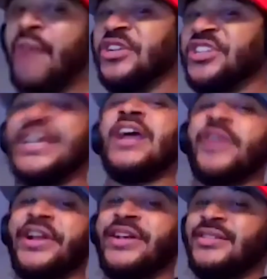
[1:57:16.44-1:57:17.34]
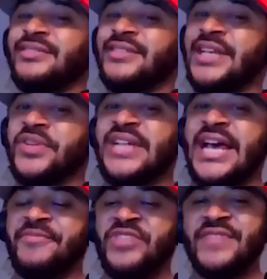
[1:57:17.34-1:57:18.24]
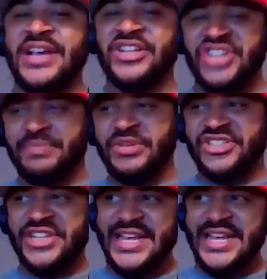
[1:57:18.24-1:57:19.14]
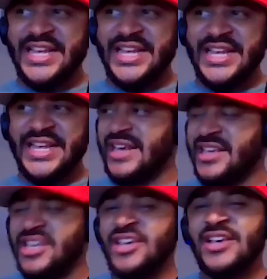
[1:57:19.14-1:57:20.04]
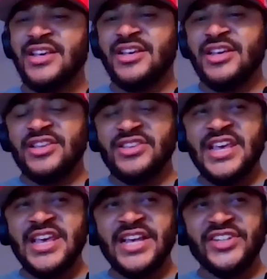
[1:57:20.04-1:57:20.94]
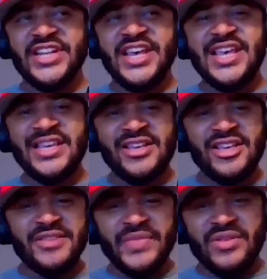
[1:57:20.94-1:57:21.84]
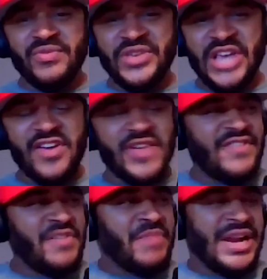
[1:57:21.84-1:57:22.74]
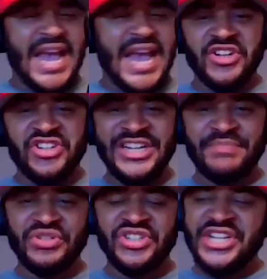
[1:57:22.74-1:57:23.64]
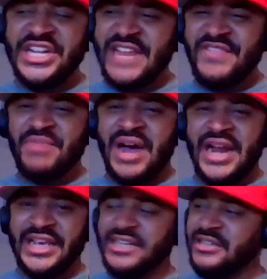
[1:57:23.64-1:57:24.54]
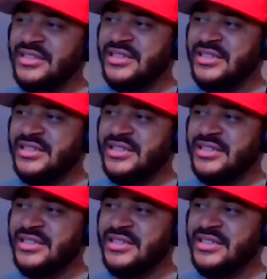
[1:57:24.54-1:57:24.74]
scary. He was like, "You ever had your shit pushed in?" It's like, "Yeah, I said, yeah, everybody had their shit pushed in. Everybody." I'm